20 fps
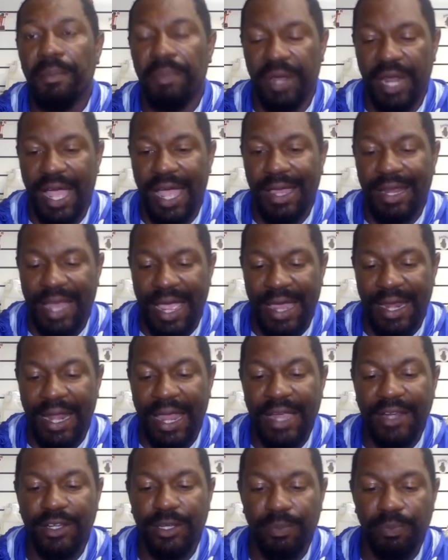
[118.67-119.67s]
But I, I
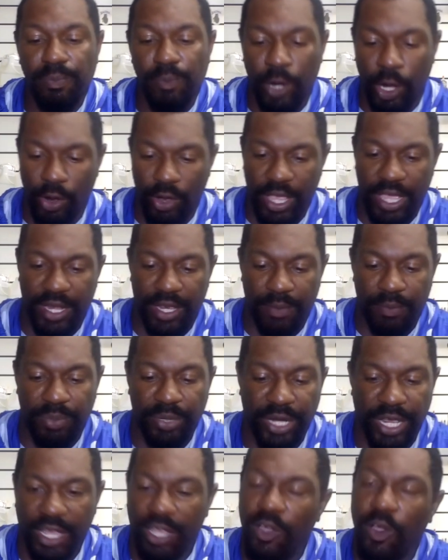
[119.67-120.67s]
like to go ahead and
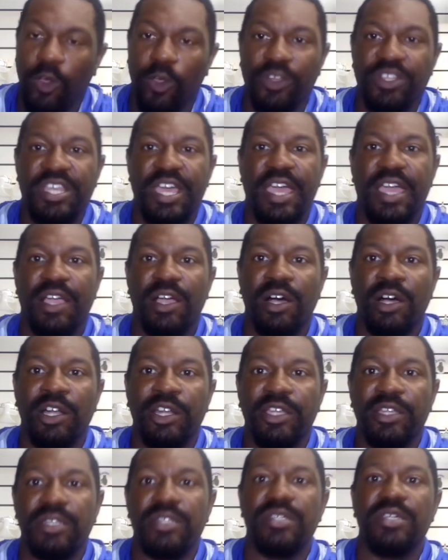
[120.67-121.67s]
put a cull tag on it